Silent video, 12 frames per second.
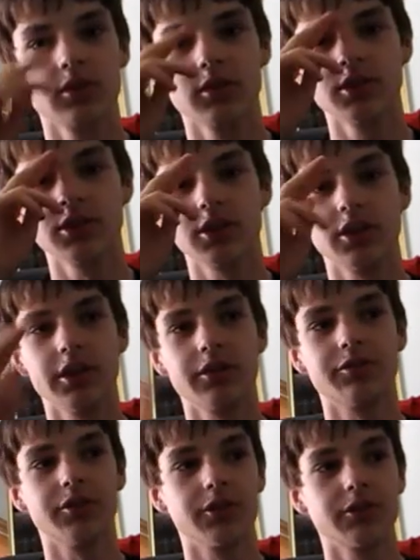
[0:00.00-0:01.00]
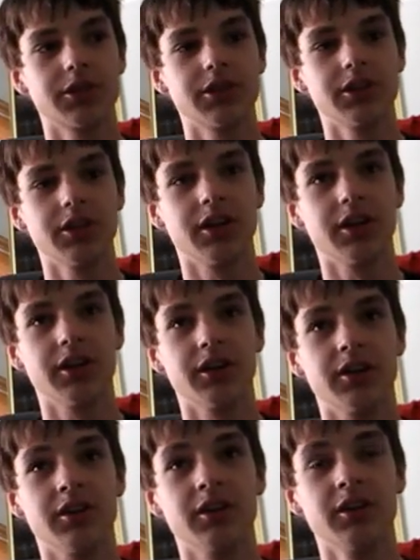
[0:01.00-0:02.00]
see you later, folks, and